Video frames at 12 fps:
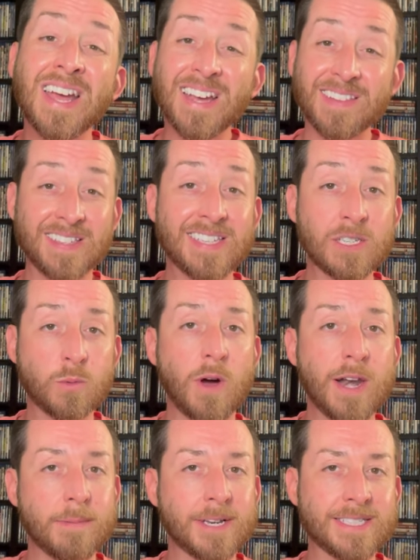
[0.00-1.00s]
This is
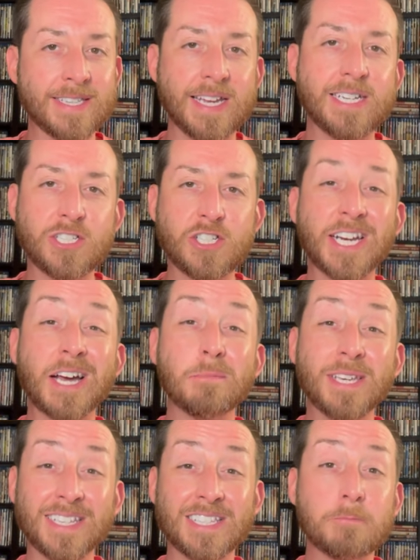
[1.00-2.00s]
one I'm excited to check out
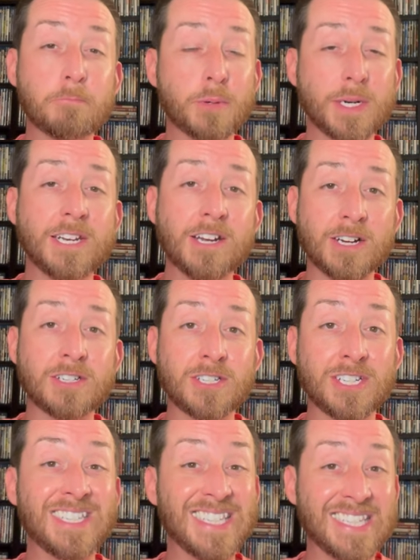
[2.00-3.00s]
because it's a pretty darn
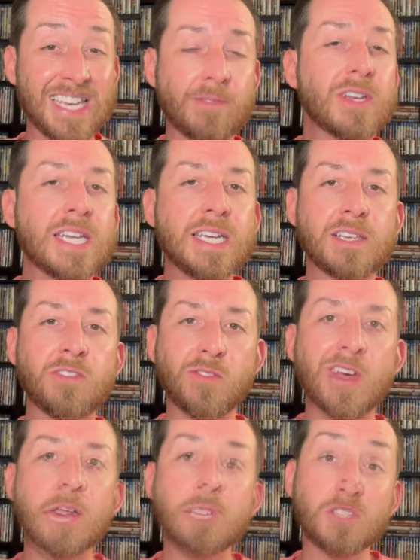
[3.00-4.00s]
good 70s
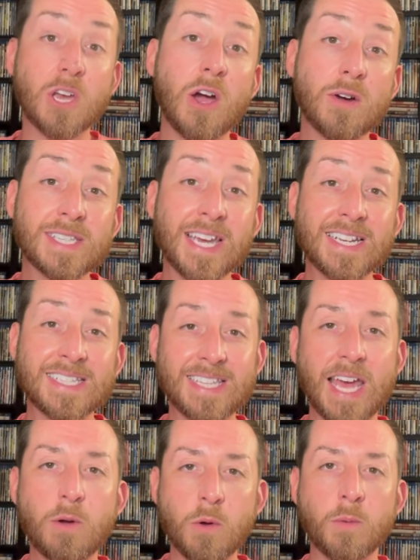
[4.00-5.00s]
film. So I always get
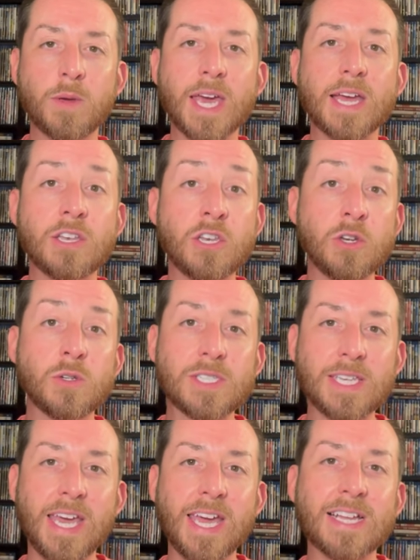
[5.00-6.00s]
excited when we get new
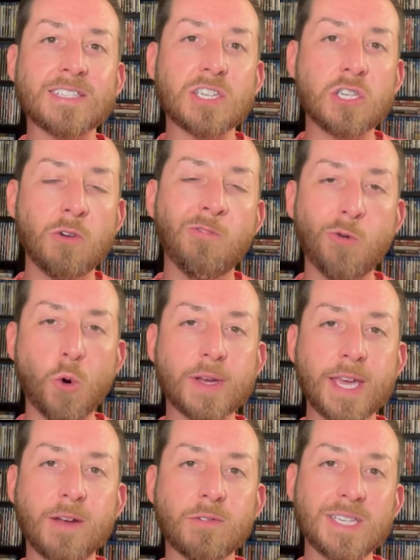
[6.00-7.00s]
scans and new
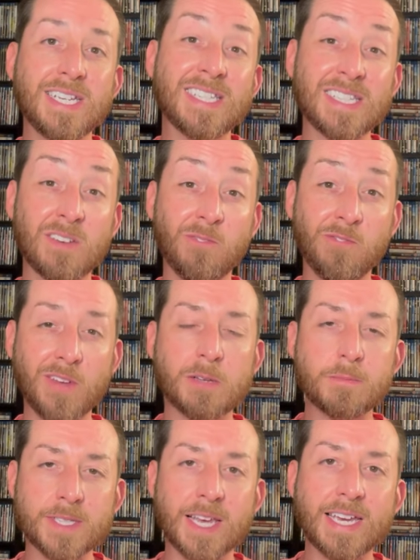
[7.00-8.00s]
4K releases of
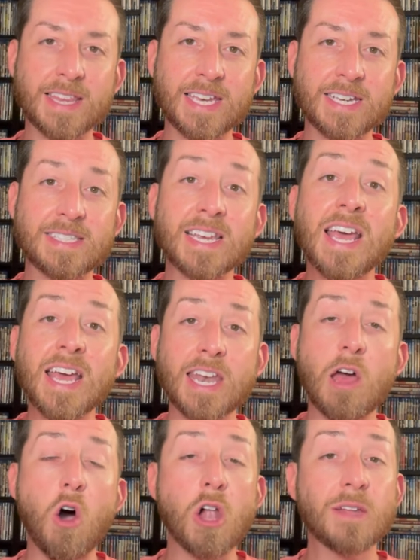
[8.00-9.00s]
films like this.
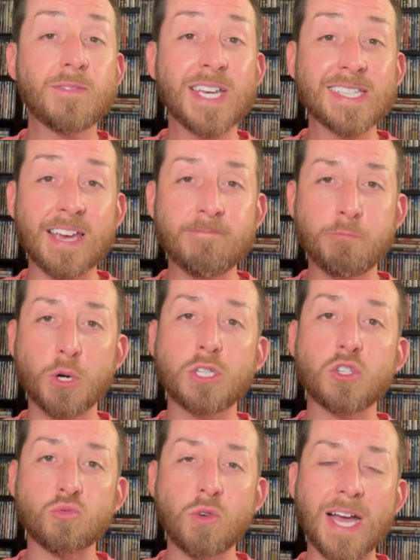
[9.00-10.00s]
Now, all of these I've
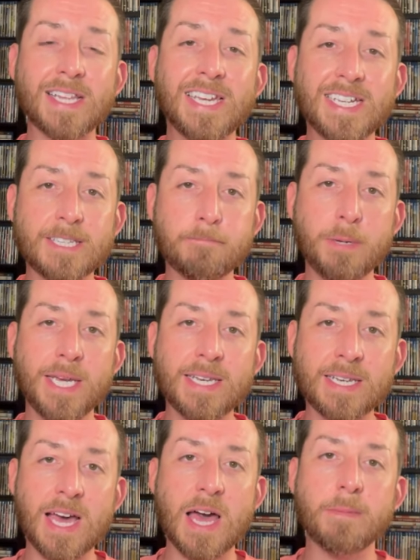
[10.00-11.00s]
put directly as a
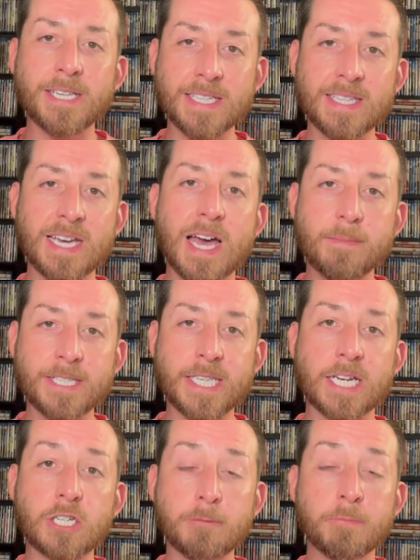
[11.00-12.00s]
pinned comment in the comment
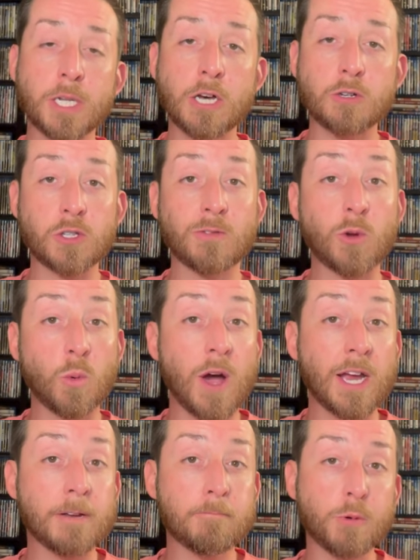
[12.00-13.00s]
section below. So if you're
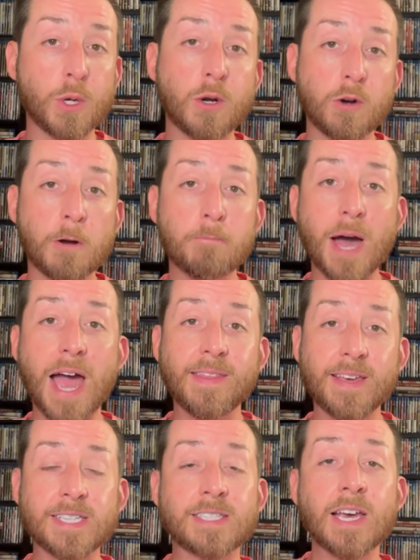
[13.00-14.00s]
wanting to pre-order or buy
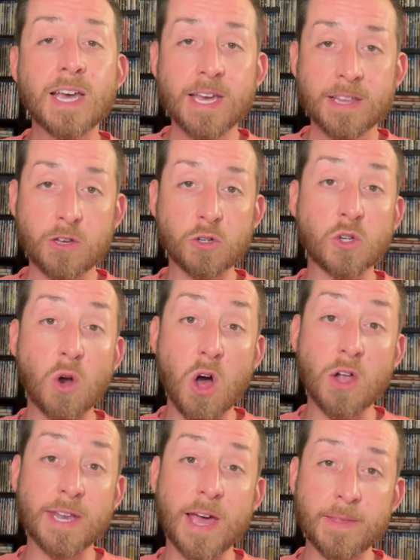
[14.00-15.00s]
this, those are
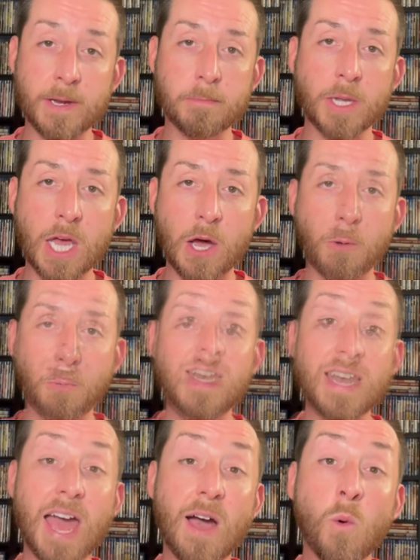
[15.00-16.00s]
all down there below.
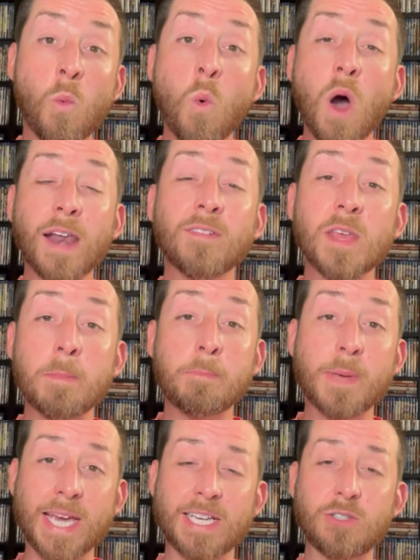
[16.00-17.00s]
Now, one of the
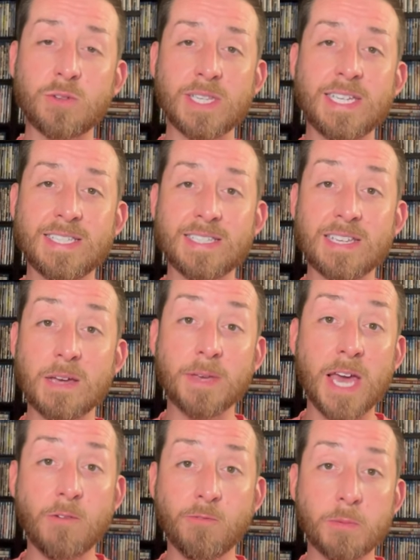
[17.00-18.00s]
biggest releases
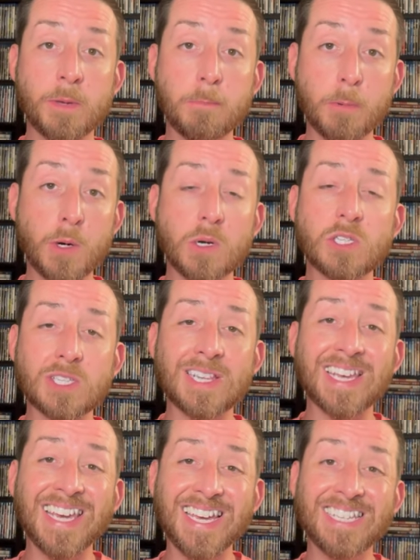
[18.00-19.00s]
coming out for me
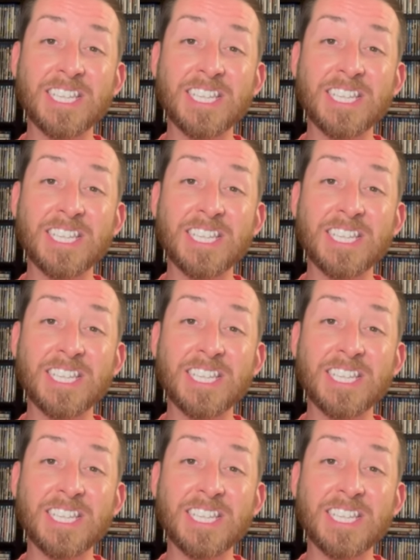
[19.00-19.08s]
personally is